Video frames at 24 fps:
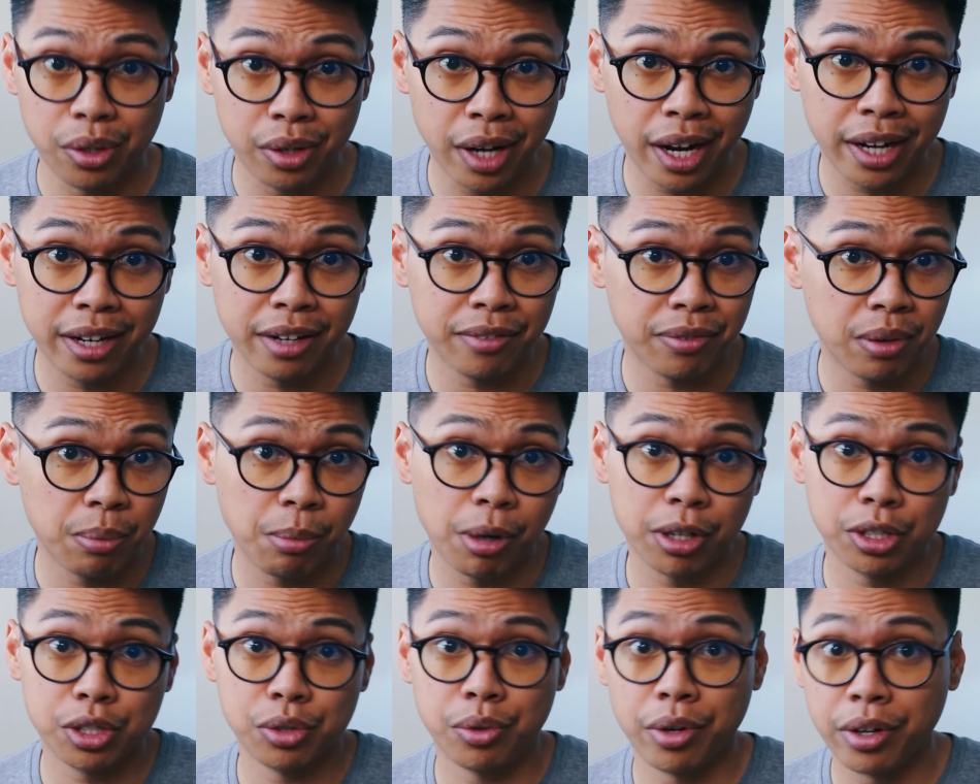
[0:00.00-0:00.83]
United from
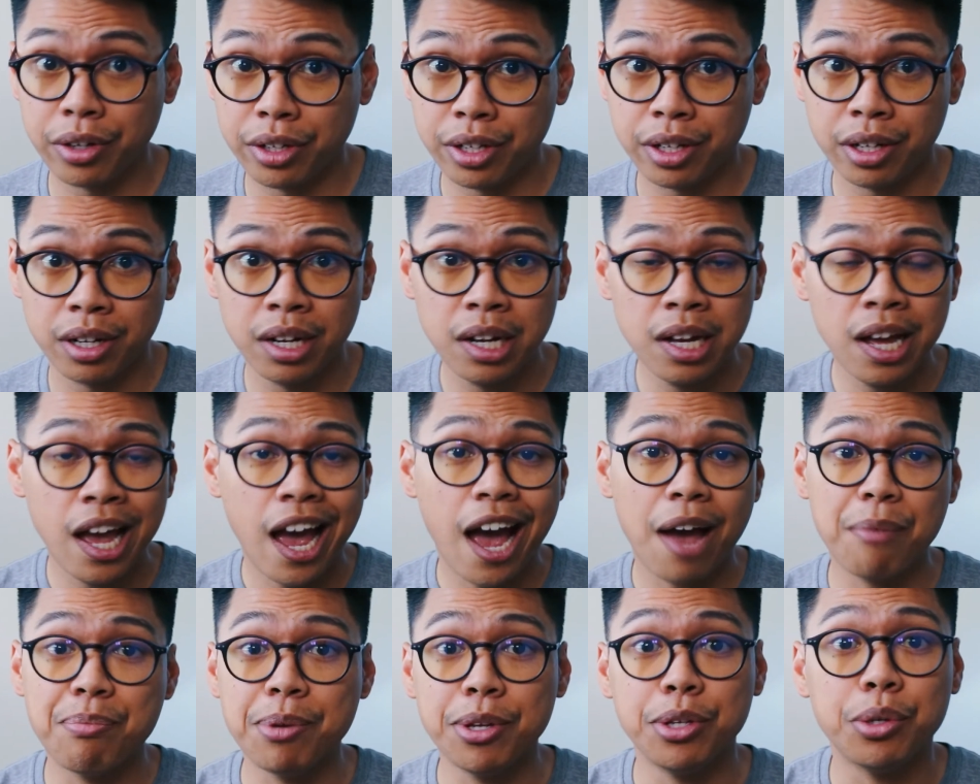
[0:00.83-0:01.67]
Australia
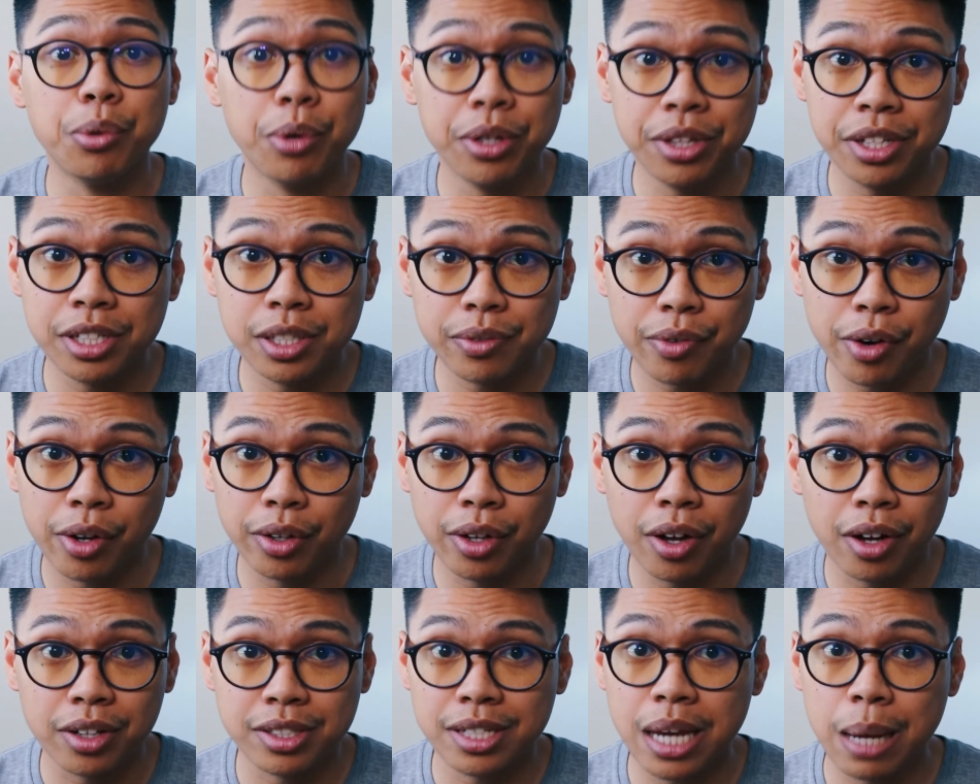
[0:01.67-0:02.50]
have been doing this for a
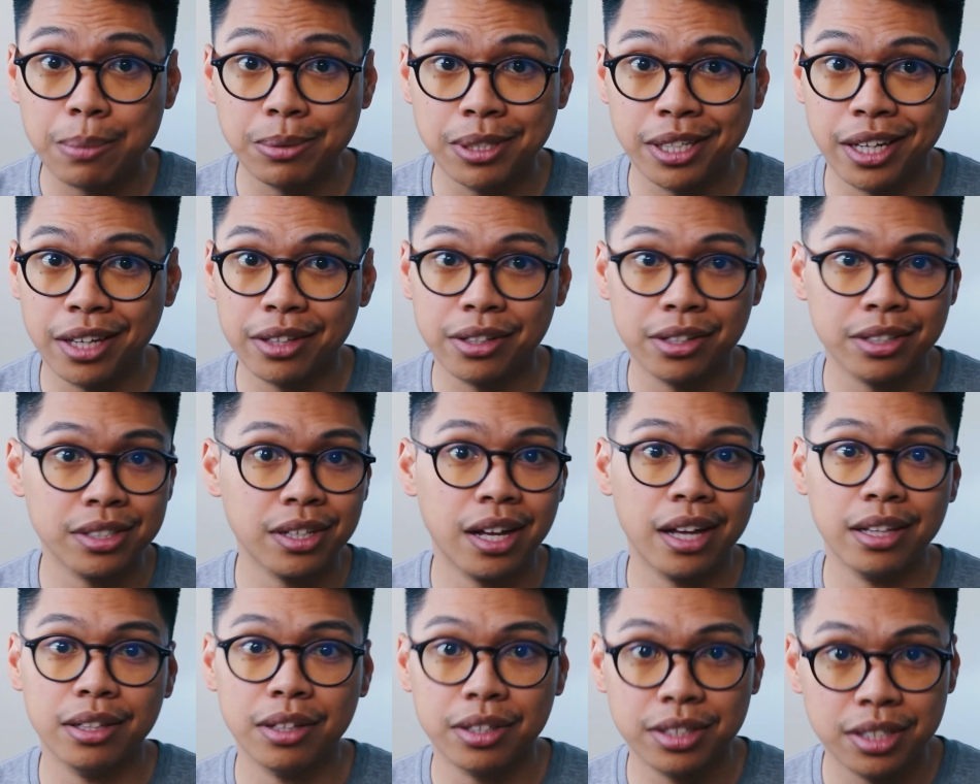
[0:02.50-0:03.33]
long time together
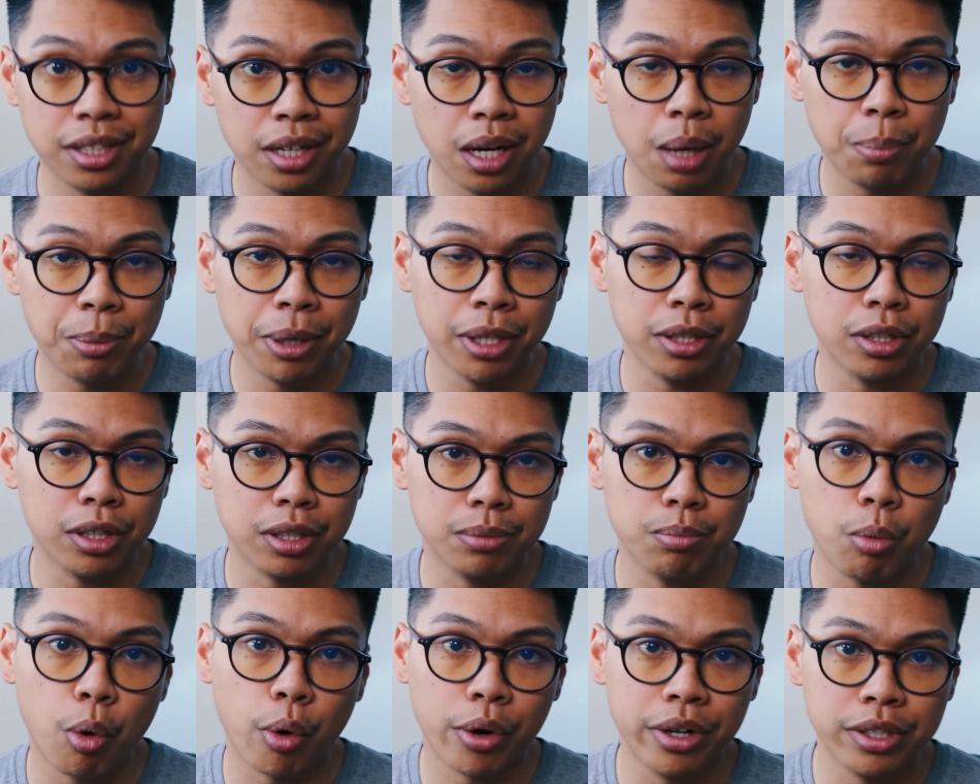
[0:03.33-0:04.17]
until I looked it up and
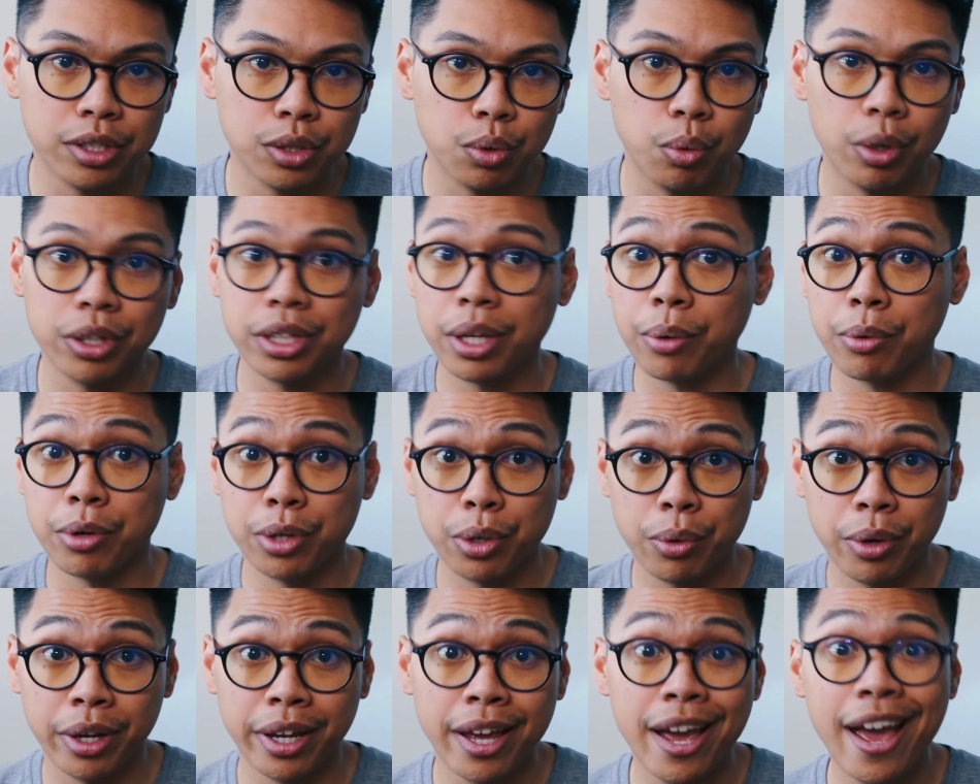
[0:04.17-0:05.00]
looked more into what they were
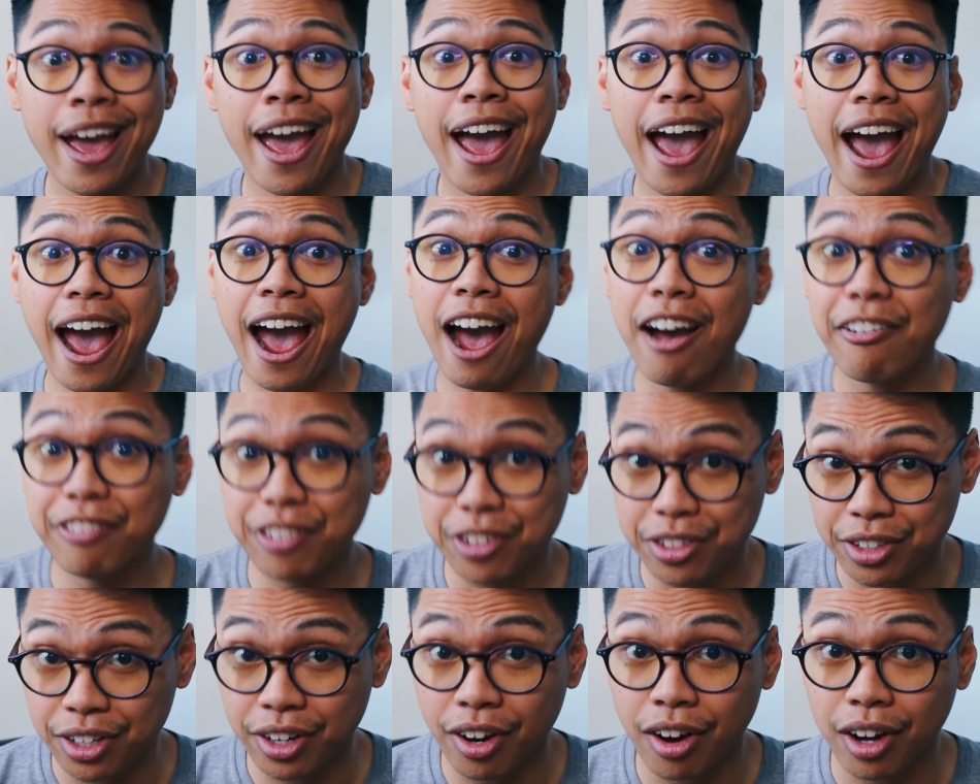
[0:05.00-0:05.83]
doing
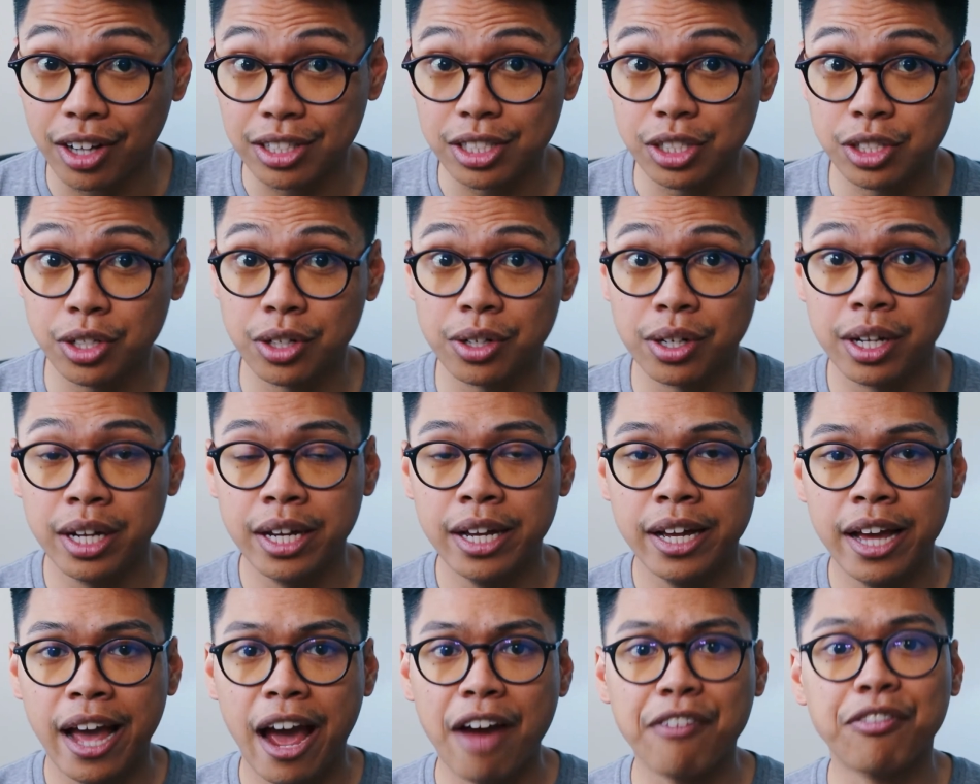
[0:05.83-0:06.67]
after the concert.
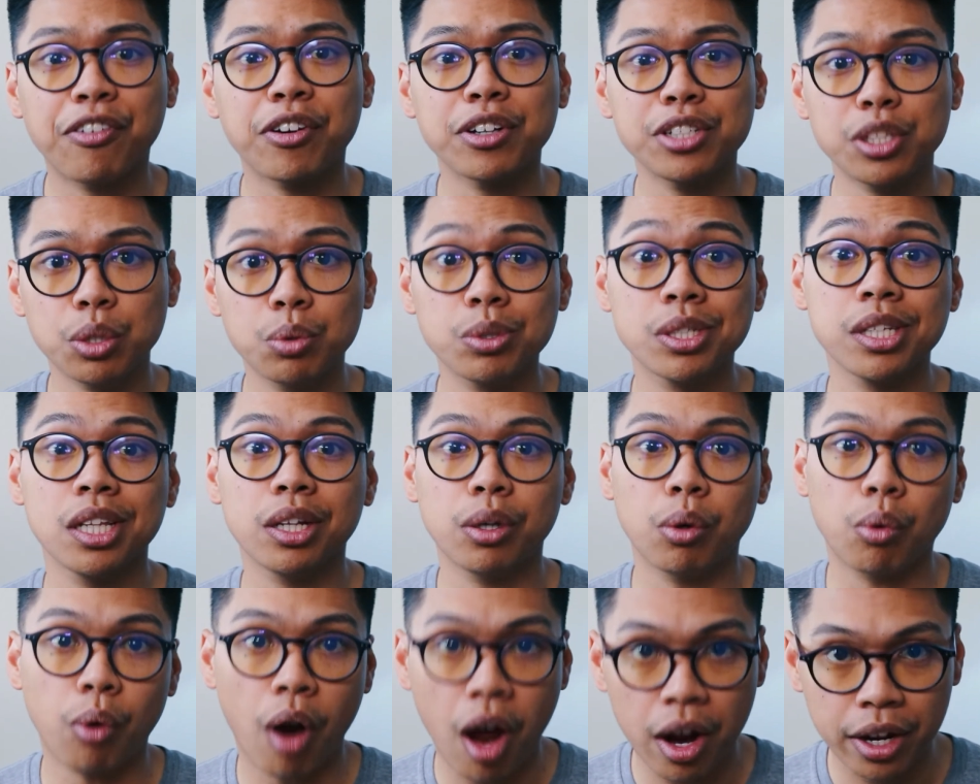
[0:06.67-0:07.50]
At first it was a
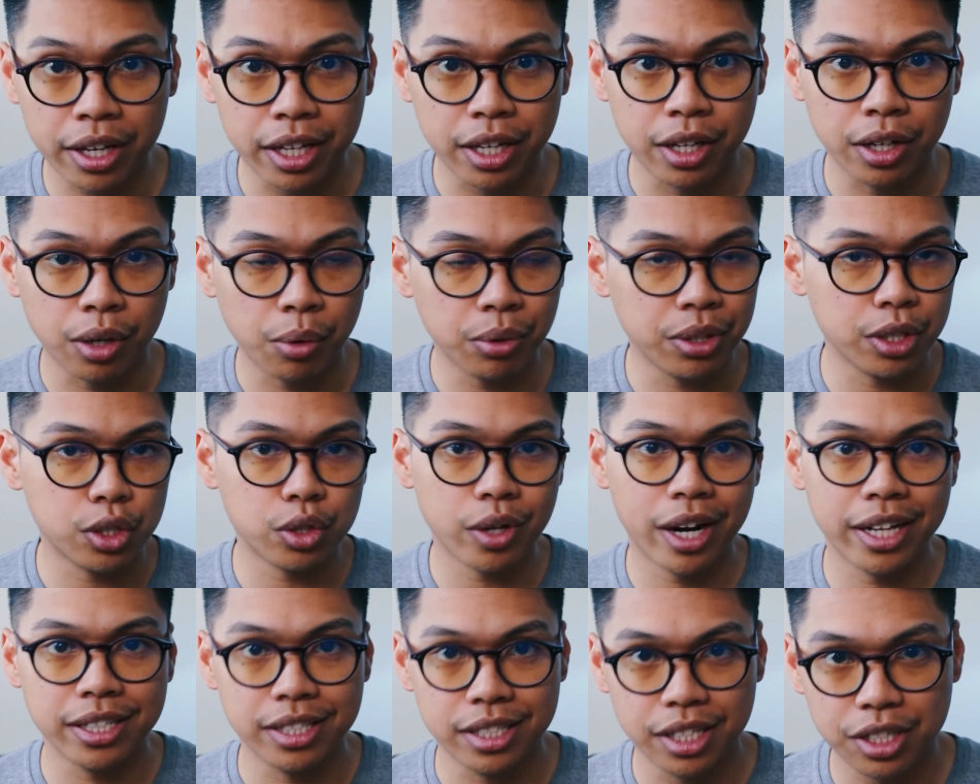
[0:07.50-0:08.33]
little rocky, you know, with the
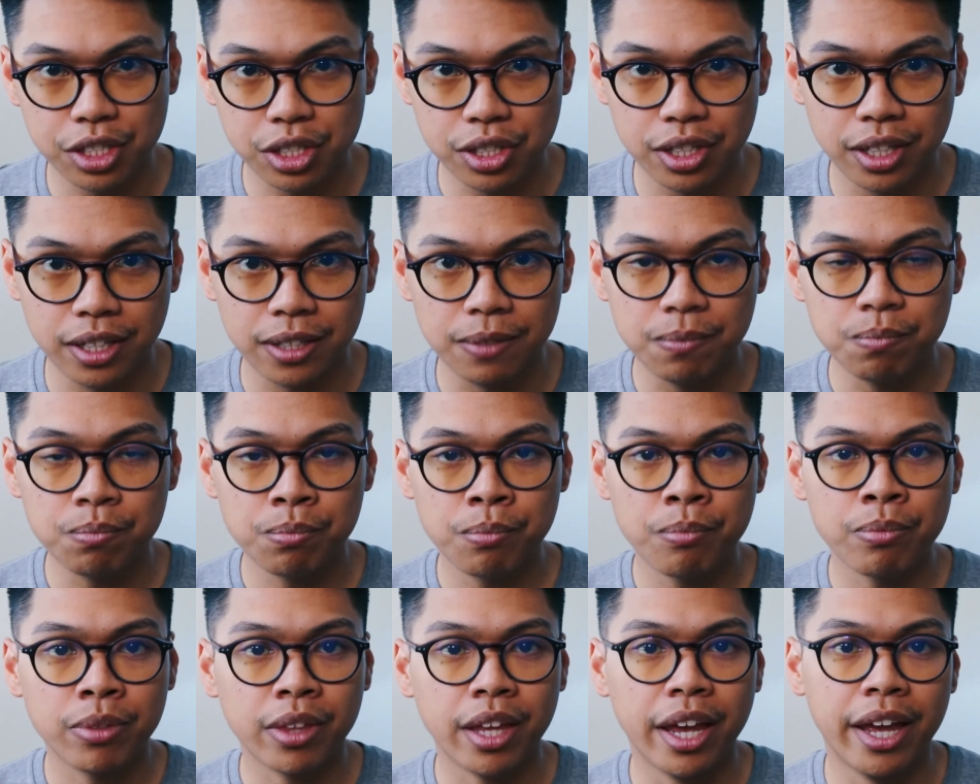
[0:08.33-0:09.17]
transition
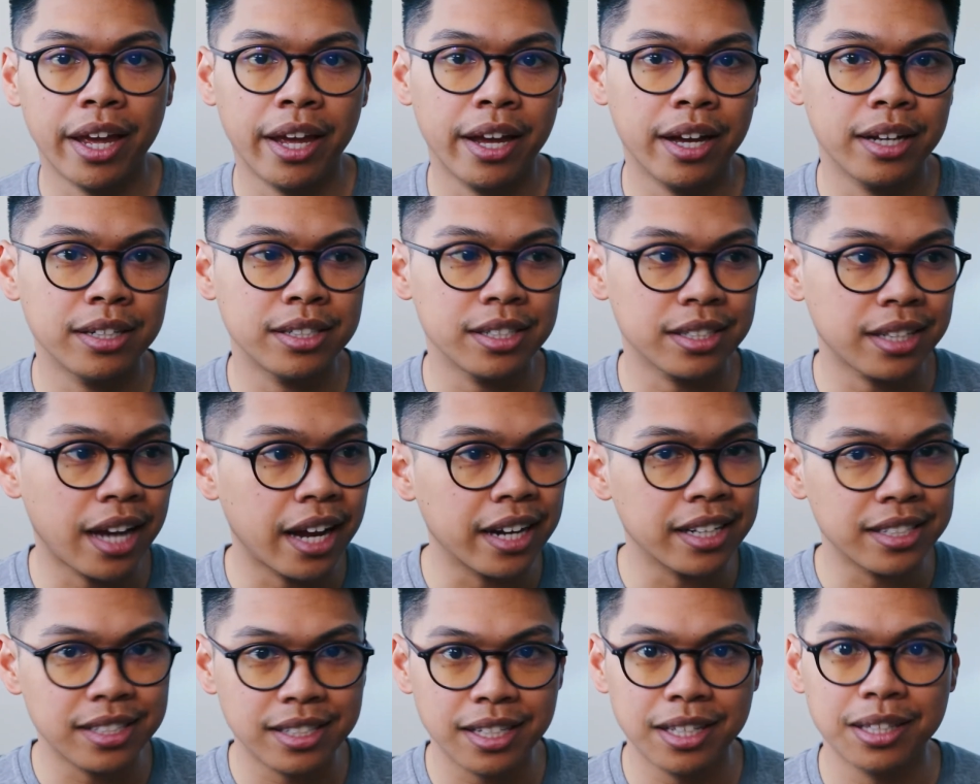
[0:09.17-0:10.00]
and just
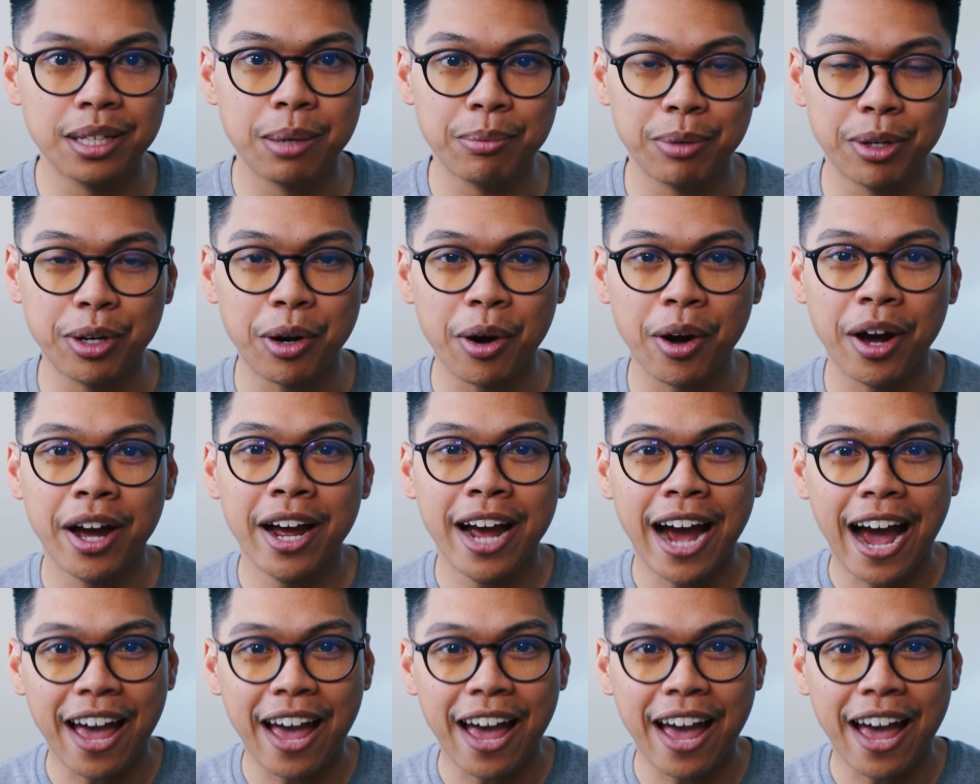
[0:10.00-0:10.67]
kind of seeing them, you know.